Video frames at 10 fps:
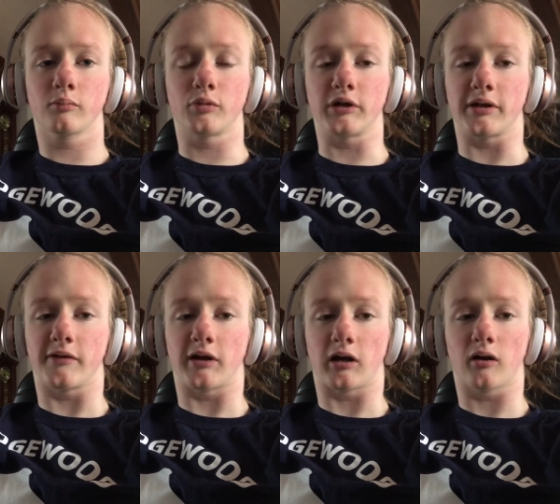put
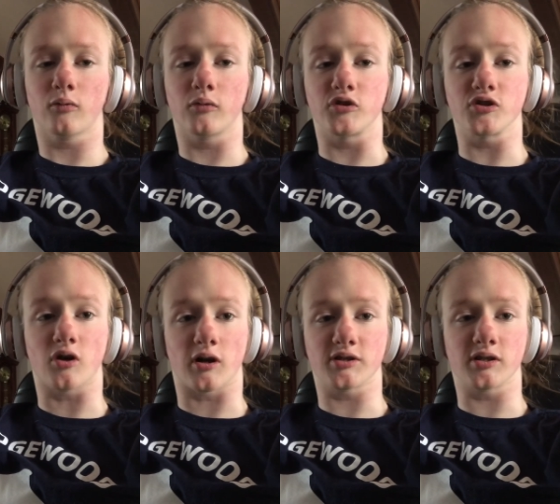in there, which is
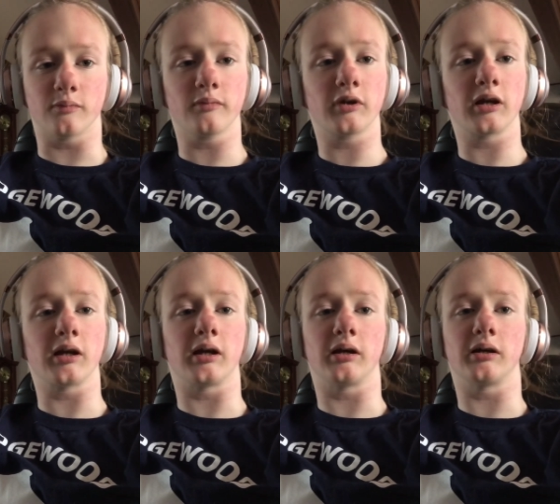awesome.
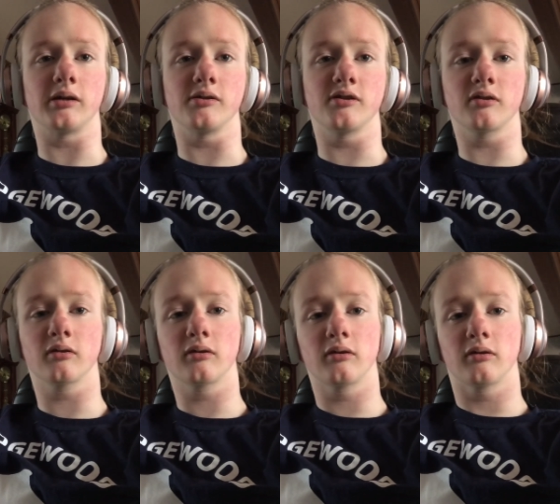And
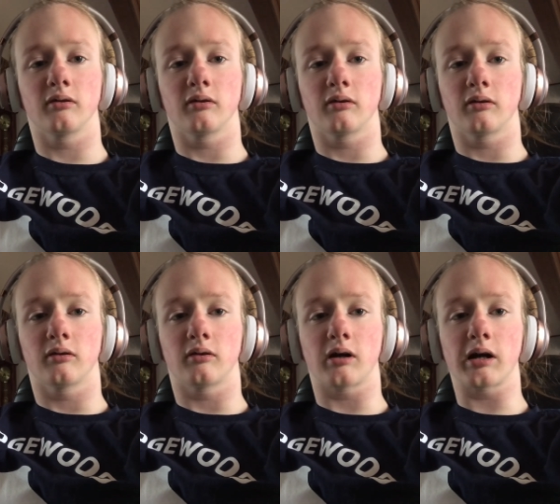
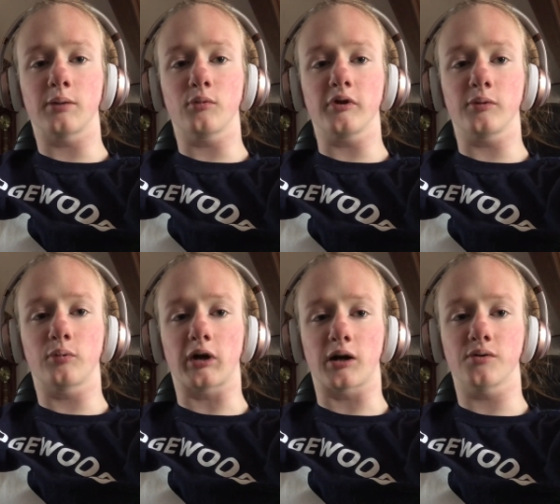I am really
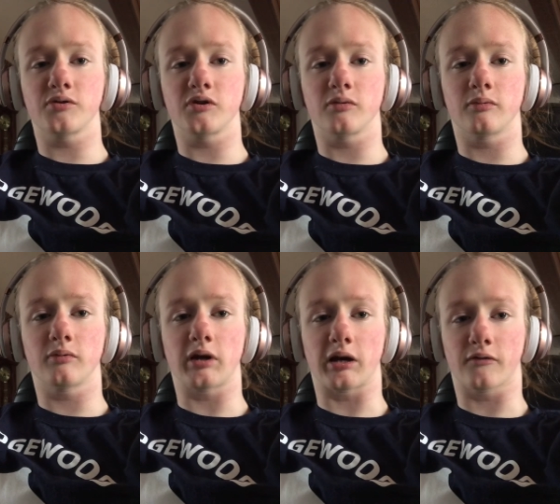proud to
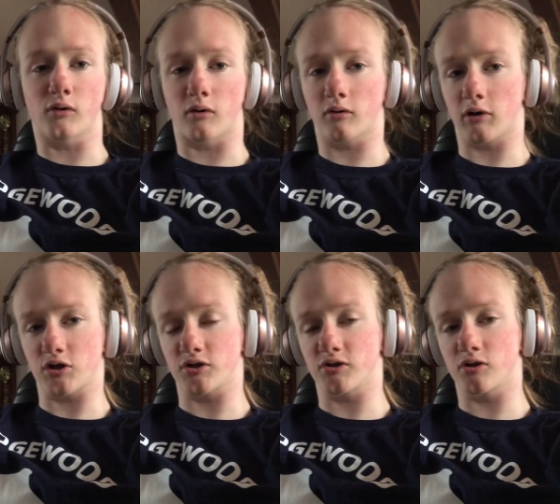have caudal
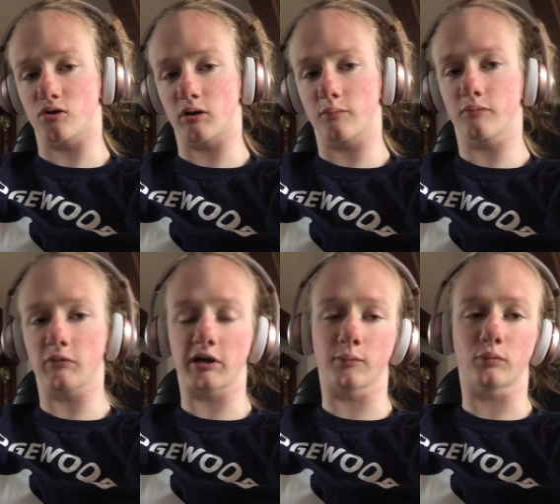syndrome.
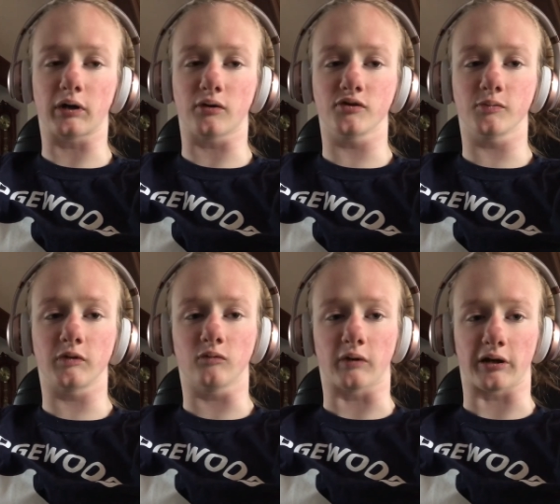I am proud to
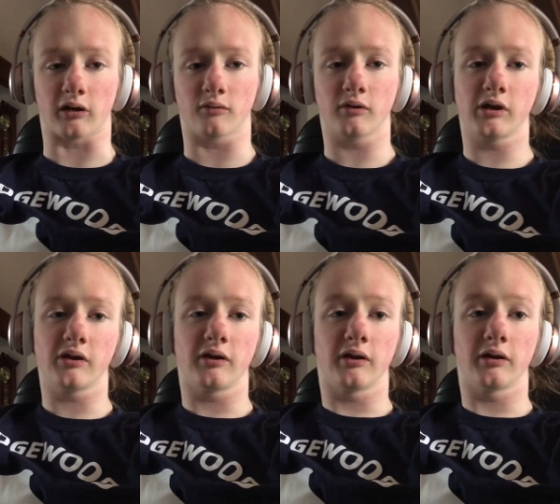be rare,
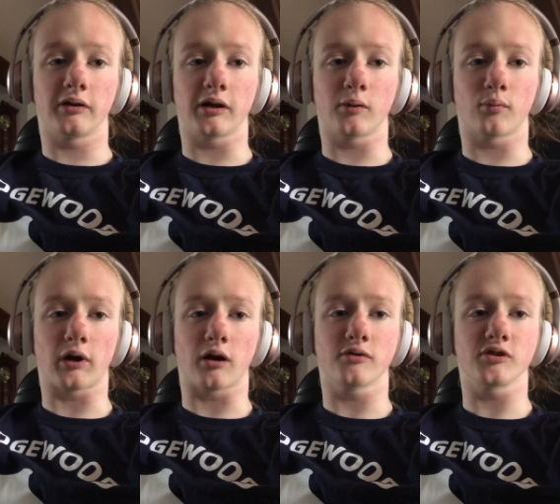and I am
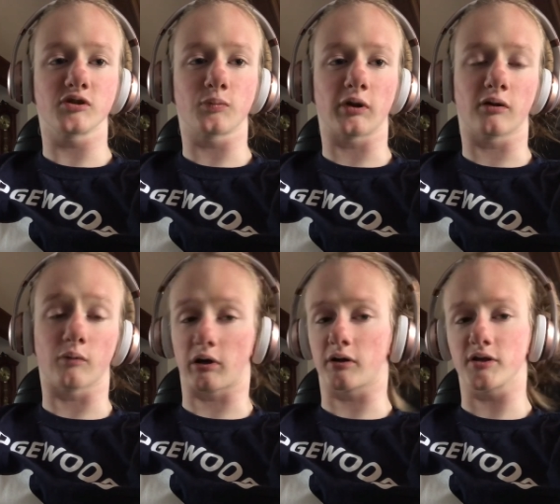proud to spread
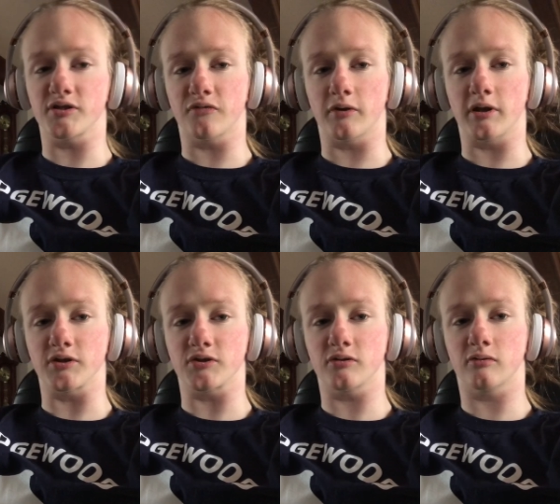awareness for
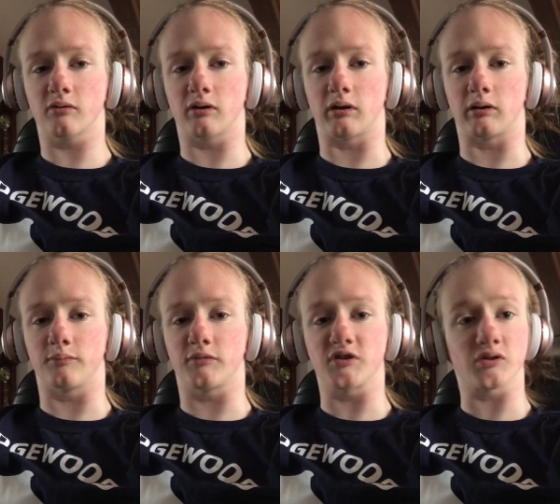this um,
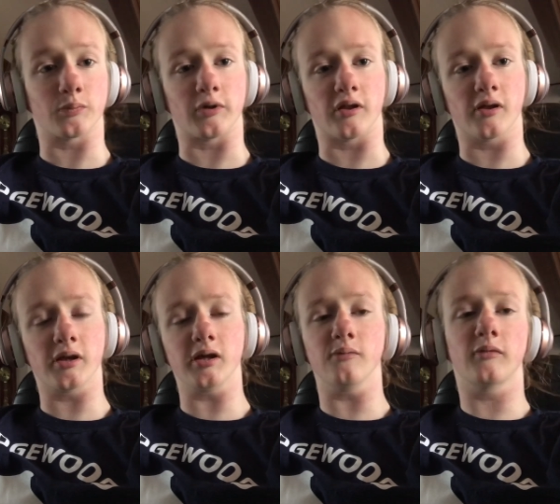
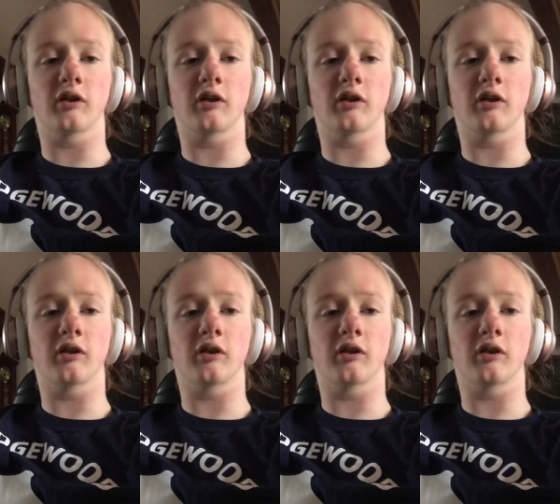disability